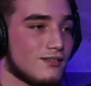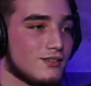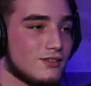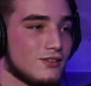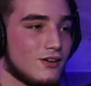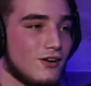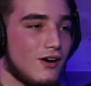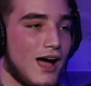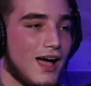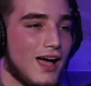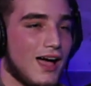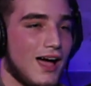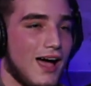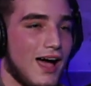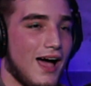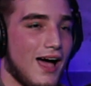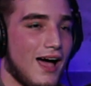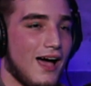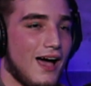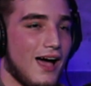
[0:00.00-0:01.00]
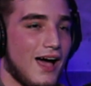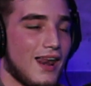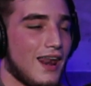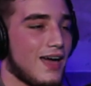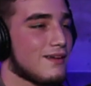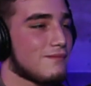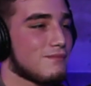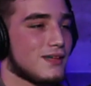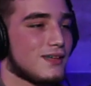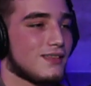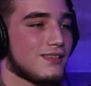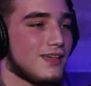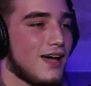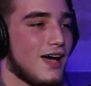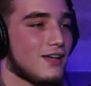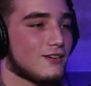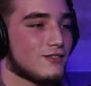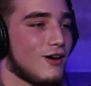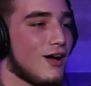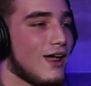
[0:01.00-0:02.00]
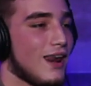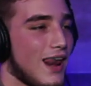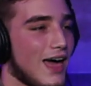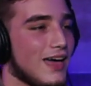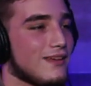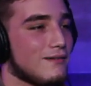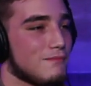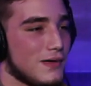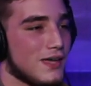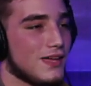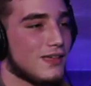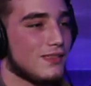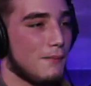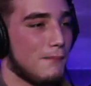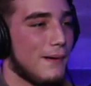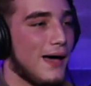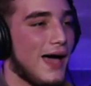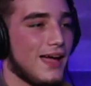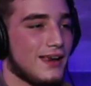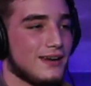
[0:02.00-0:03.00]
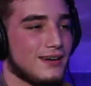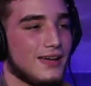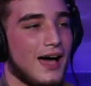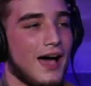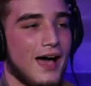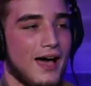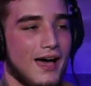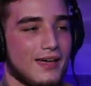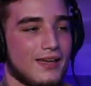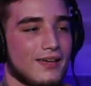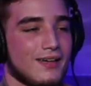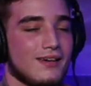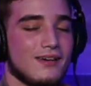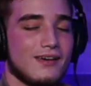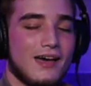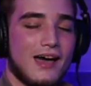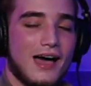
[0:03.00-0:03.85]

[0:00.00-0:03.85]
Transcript: you know, I I like being the asshole. I like being the bad guy.